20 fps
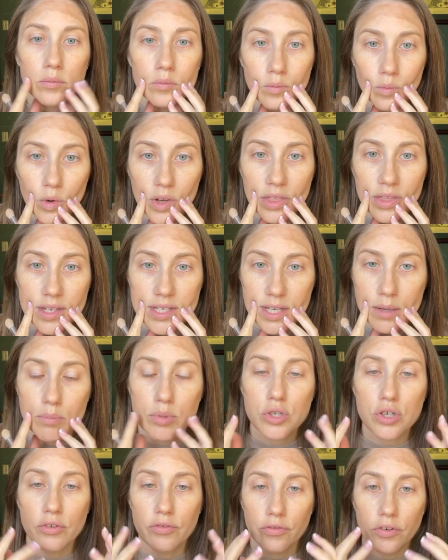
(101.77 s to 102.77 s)
with the
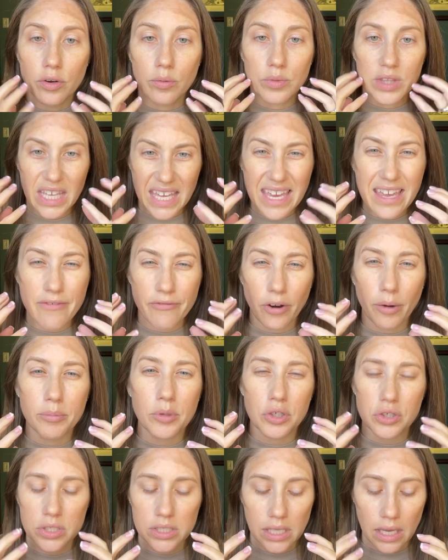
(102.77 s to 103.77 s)
temperature, from the heat from your
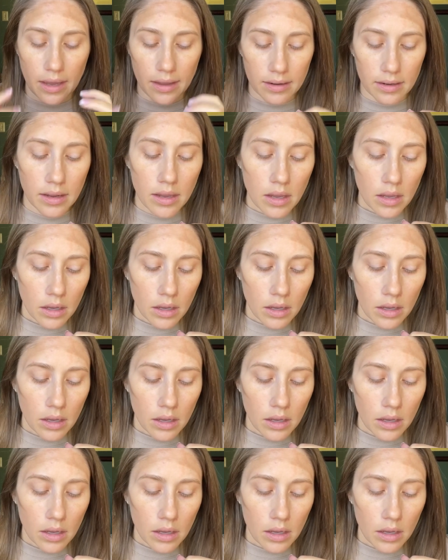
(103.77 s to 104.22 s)
skin.